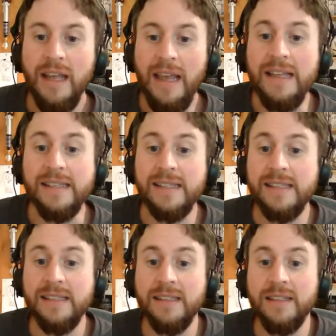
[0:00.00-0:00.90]

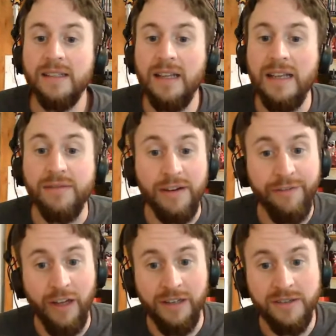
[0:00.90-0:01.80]
It's It's really
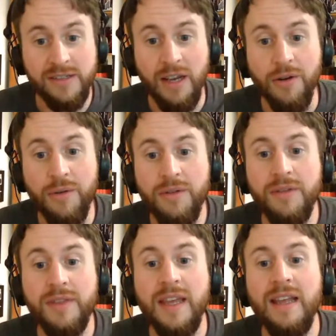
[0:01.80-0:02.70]
fun. So
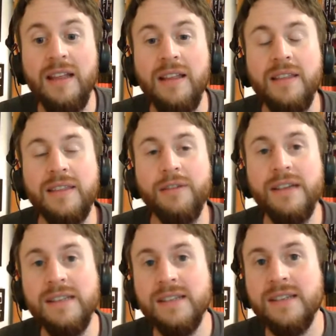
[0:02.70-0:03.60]
there
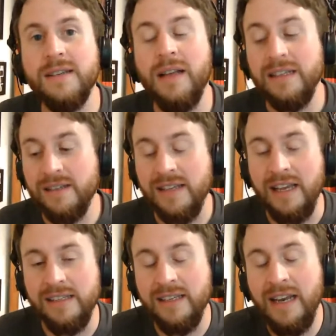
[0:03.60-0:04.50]
is, as I say,
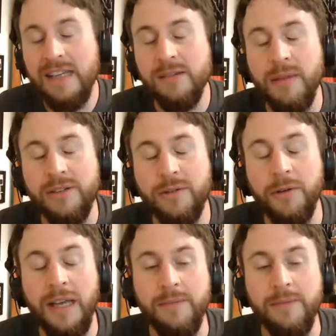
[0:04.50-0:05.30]
it's an asymmetrical game.